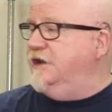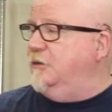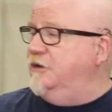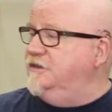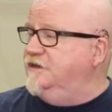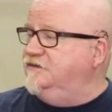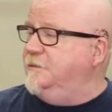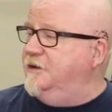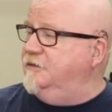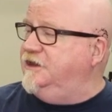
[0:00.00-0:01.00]
Now, one of the things you
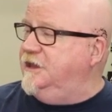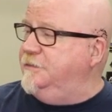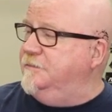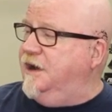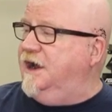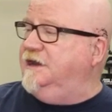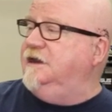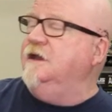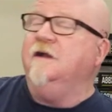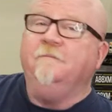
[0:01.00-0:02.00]
might want to keep in mind
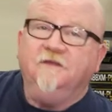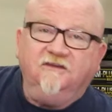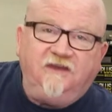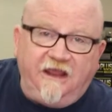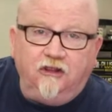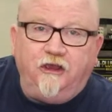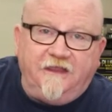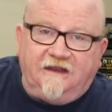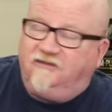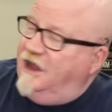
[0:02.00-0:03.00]
is take a look at
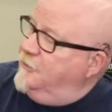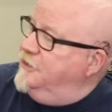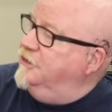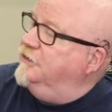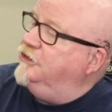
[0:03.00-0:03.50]
that chat window.